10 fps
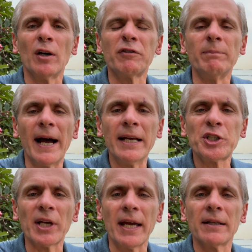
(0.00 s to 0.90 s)
of my
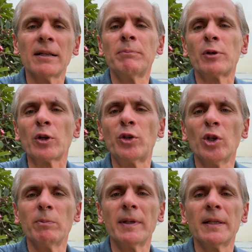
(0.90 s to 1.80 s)
channel
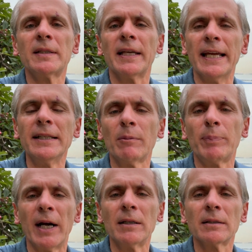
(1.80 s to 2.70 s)
Procurement in the
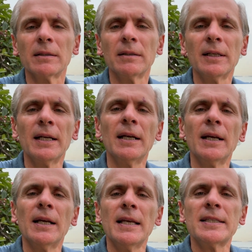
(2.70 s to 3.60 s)
Park.
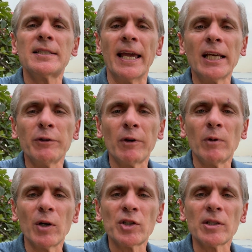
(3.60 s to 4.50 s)
Thank you for
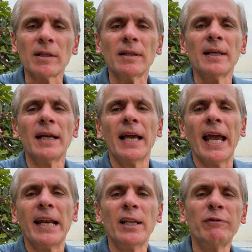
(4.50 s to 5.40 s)
watching
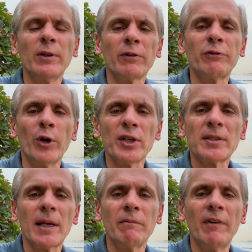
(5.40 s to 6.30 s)
and if you're a first
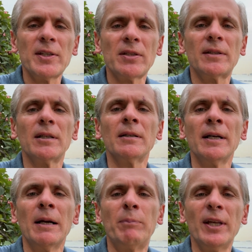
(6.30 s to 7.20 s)
time visitor,
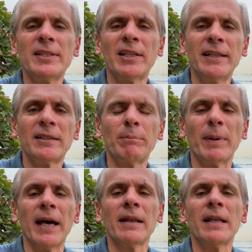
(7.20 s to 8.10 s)
please hit the
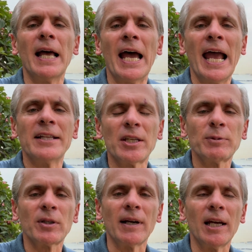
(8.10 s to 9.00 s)
bell and
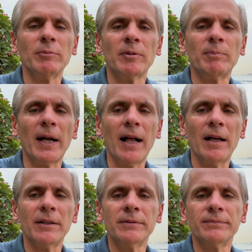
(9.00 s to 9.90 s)
subscribe.
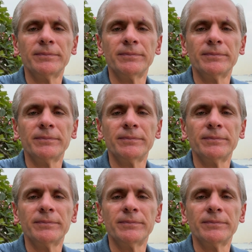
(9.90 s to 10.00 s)
Bye.